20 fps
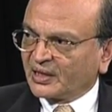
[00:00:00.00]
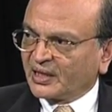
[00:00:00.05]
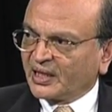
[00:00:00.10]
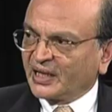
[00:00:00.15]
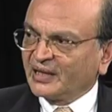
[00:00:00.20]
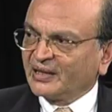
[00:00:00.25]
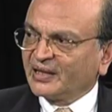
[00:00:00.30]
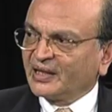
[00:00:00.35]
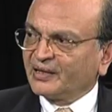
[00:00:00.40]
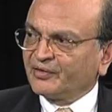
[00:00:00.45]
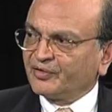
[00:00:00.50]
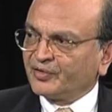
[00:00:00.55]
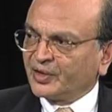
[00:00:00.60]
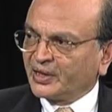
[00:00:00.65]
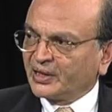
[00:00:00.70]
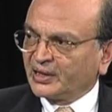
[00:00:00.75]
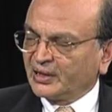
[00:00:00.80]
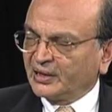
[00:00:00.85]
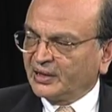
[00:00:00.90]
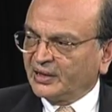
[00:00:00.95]
and then
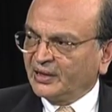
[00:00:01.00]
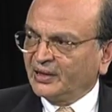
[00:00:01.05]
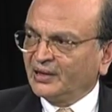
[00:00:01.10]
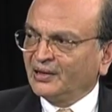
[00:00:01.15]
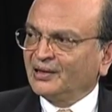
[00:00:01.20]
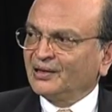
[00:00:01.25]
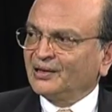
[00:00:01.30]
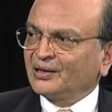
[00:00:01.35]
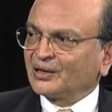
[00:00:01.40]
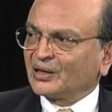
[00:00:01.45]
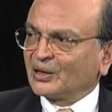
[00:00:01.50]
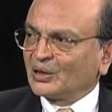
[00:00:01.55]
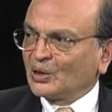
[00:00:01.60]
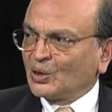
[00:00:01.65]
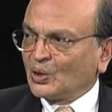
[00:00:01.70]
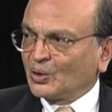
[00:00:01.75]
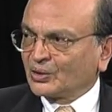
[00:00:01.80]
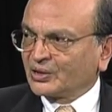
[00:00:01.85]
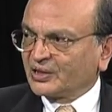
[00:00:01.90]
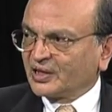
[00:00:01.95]
finally the
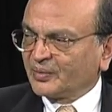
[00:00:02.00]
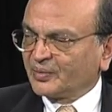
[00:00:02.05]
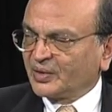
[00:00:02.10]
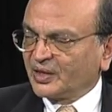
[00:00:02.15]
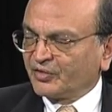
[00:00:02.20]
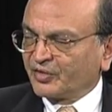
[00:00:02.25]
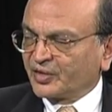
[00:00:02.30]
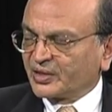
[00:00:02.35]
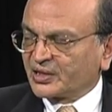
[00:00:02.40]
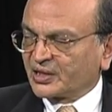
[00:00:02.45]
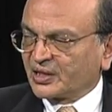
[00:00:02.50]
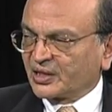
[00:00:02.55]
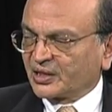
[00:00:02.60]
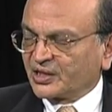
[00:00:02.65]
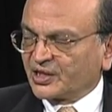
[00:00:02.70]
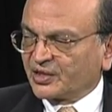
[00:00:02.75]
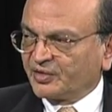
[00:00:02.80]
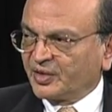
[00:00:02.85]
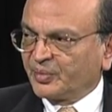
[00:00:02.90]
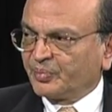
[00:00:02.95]
long-term
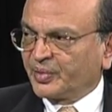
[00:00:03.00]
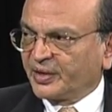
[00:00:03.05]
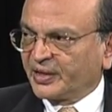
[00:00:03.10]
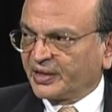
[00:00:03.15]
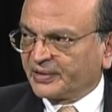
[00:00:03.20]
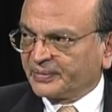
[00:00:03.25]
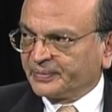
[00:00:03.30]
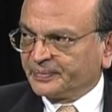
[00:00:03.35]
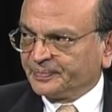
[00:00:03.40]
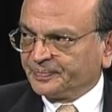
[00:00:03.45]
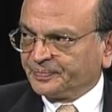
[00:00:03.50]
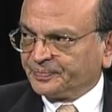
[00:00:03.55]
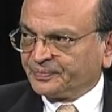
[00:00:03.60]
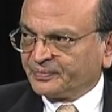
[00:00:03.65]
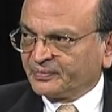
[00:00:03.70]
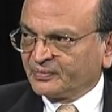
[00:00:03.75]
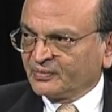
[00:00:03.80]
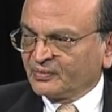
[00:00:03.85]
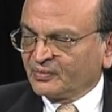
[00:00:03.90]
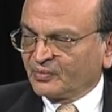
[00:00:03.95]
infrastructure repair,
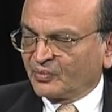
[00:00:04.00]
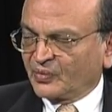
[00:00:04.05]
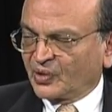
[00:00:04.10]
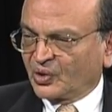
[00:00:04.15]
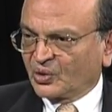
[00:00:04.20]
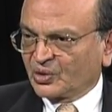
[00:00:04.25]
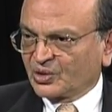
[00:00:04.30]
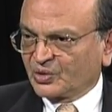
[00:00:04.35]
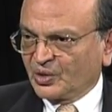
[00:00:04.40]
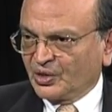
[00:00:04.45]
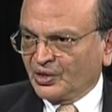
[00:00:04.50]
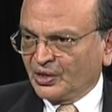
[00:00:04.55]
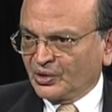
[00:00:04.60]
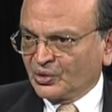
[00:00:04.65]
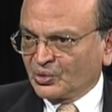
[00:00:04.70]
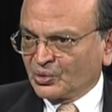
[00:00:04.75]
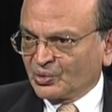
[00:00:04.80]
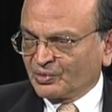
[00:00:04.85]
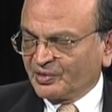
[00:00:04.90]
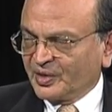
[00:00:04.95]
because we need
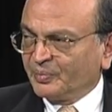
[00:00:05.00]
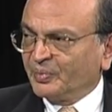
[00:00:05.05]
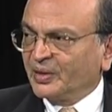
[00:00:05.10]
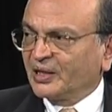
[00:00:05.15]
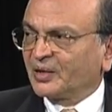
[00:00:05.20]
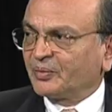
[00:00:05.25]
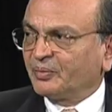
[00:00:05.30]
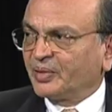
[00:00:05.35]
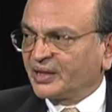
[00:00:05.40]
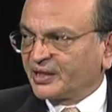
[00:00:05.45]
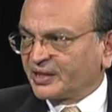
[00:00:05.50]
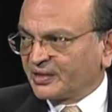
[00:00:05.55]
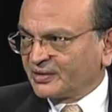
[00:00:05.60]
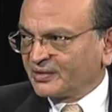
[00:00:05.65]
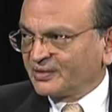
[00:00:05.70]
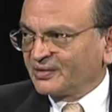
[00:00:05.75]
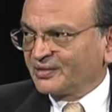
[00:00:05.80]
to rebuild better